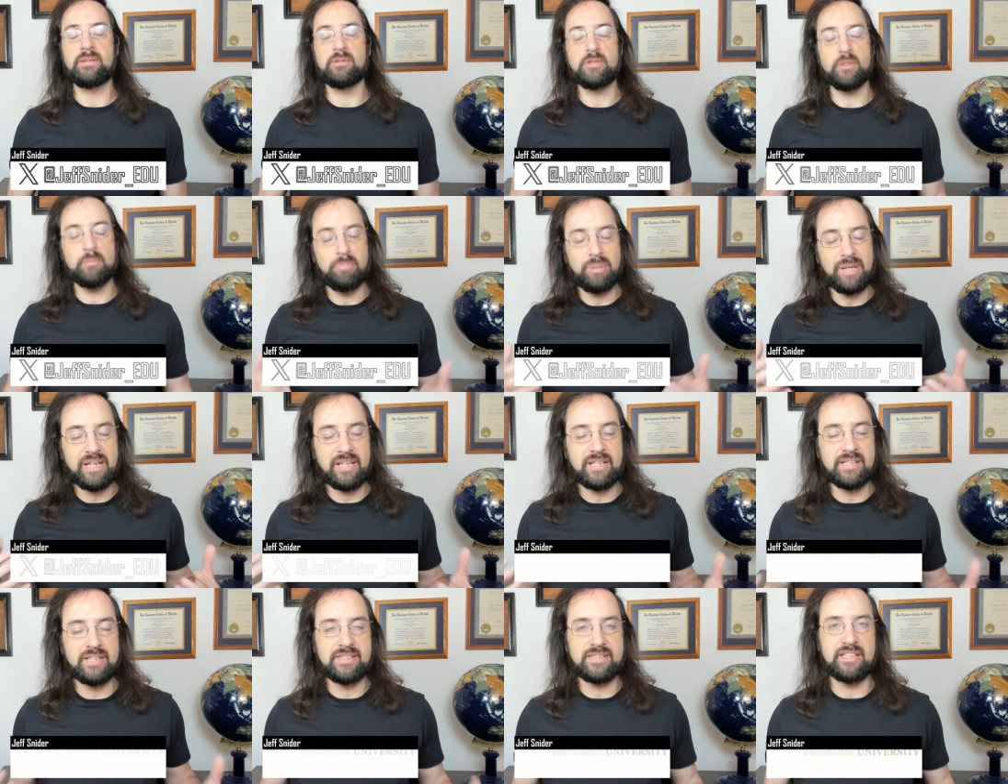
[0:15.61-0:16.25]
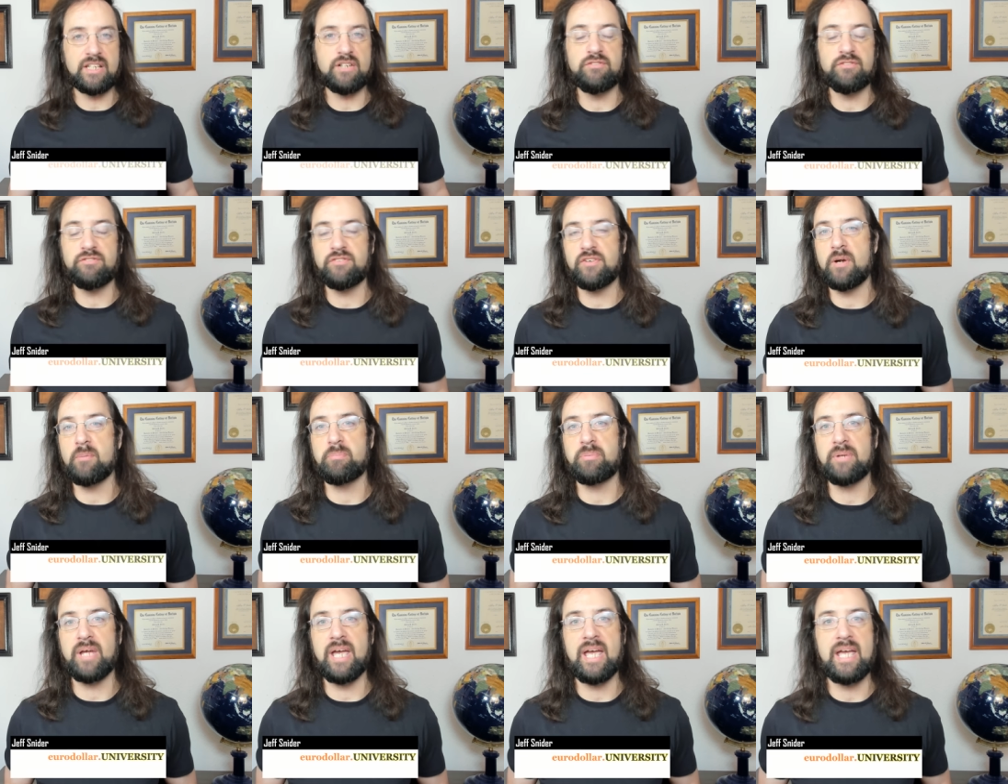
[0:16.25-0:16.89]
to pick itself
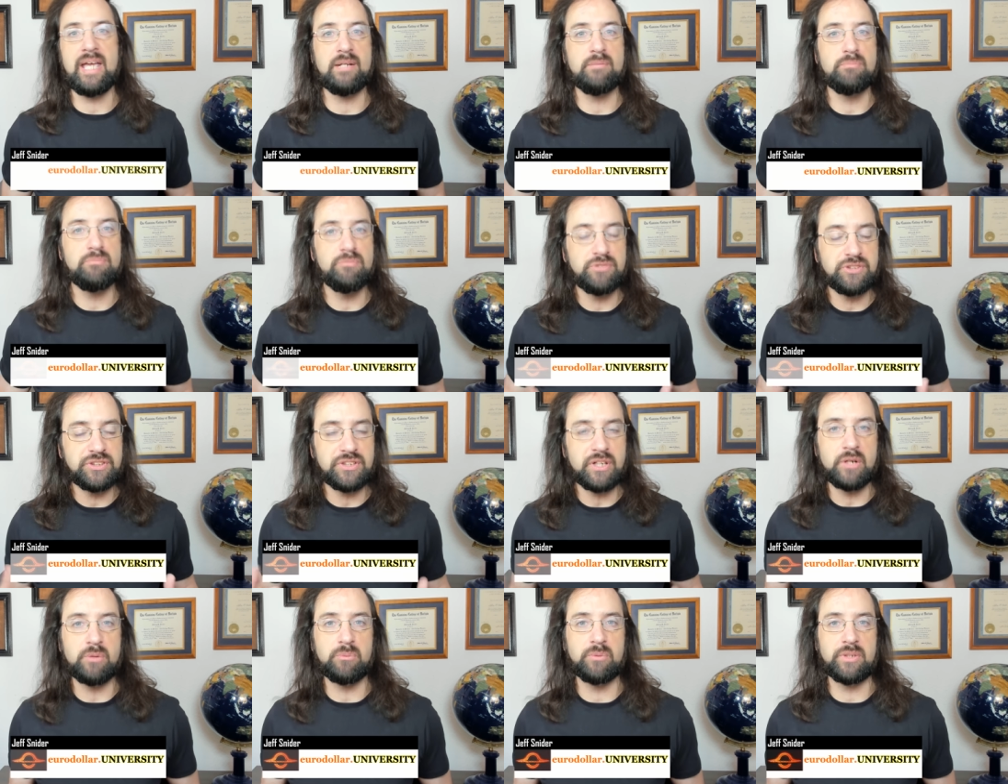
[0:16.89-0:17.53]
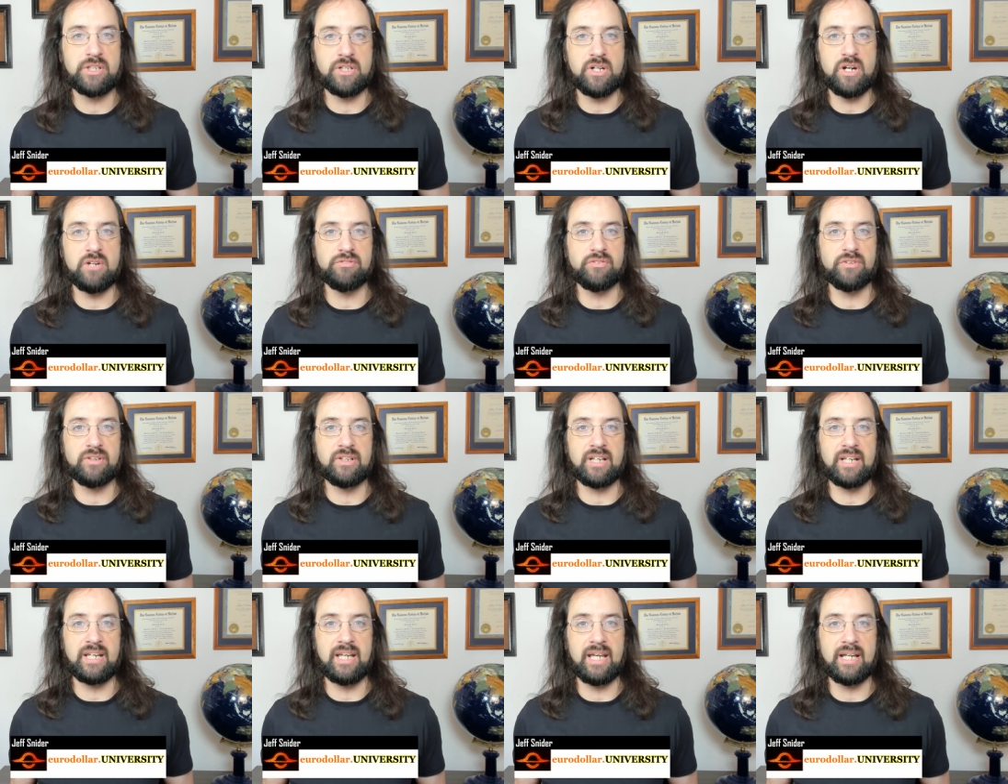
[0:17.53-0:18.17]
up and start
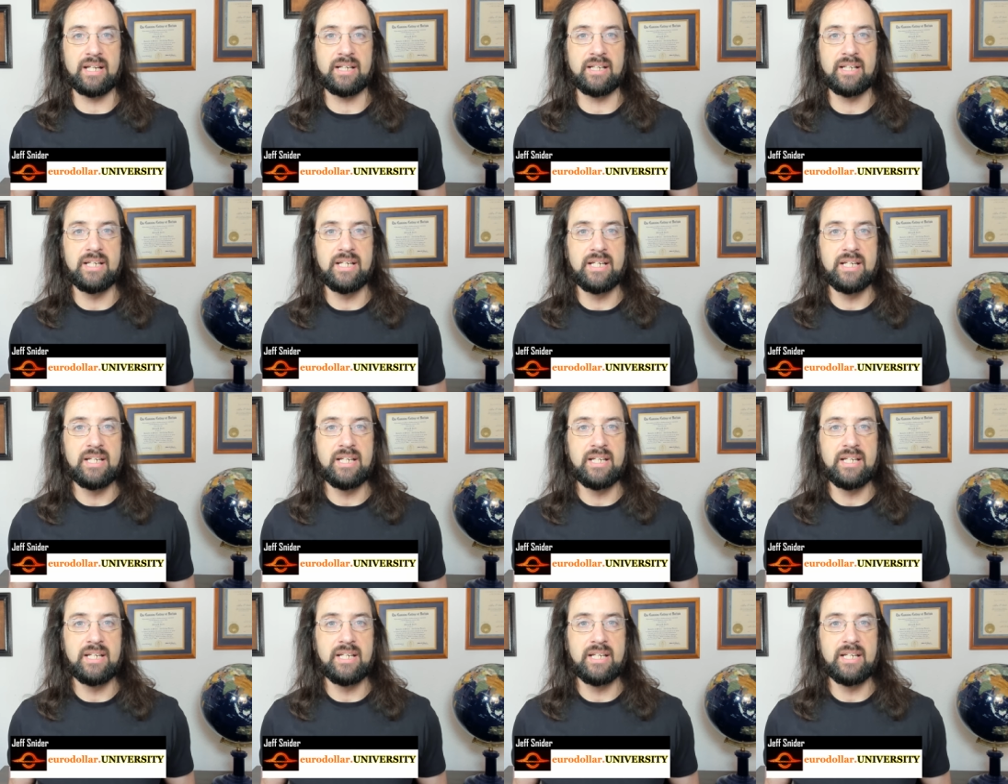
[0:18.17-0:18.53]
recovering again.